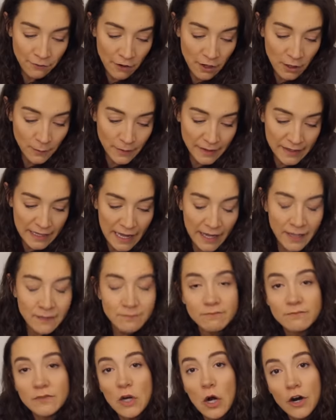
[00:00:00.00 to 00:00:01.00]
following
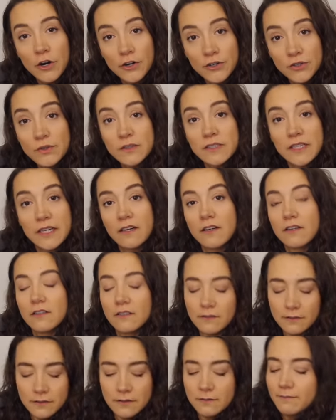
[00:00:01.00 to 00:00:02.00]
that, are you
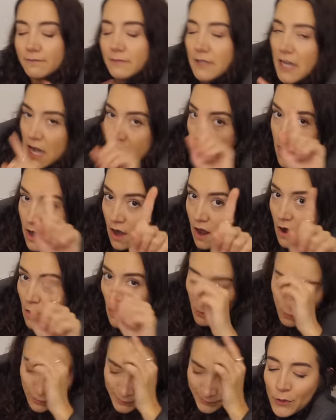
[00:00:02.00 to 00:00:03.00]
single?
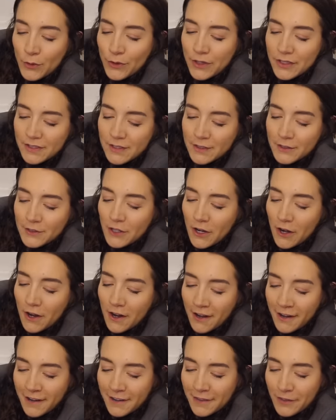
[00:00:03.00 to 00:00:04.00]
No. Who does the
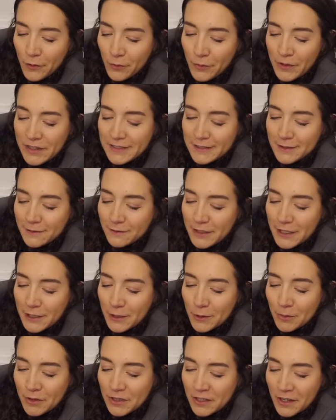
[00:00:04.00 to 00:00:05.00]
dog in the recent
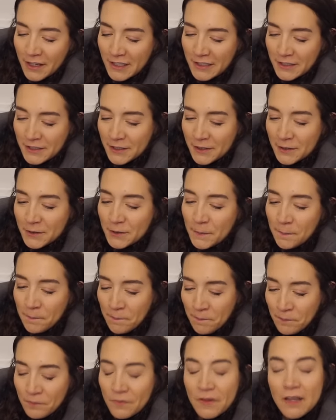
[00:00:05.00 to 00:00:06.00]
video belong to?
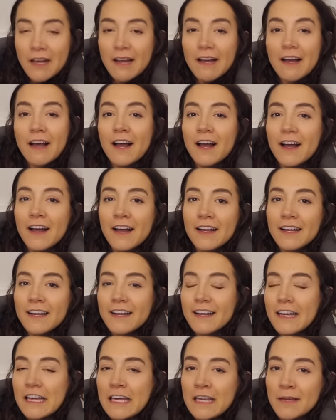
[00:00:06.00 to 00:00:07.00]

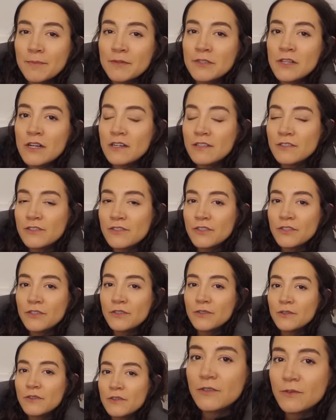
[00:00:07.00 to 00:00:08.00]
He belongs
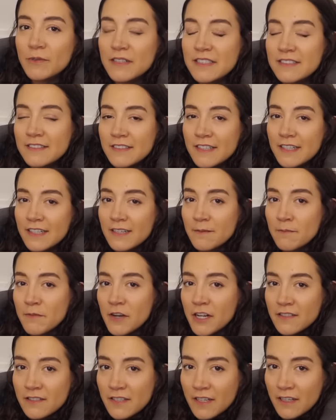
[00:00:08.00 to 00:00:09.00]
to the reason that I'm
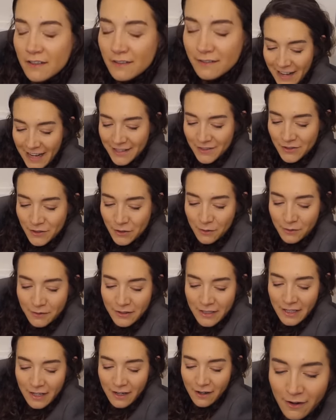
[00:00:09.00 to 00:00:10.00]
not single. And
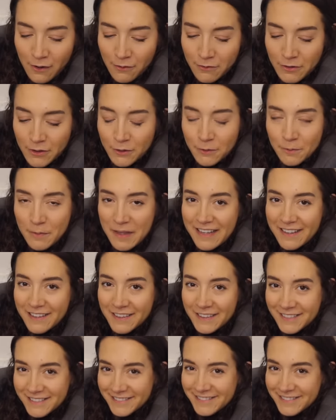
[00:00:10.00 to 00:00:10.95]
so also me.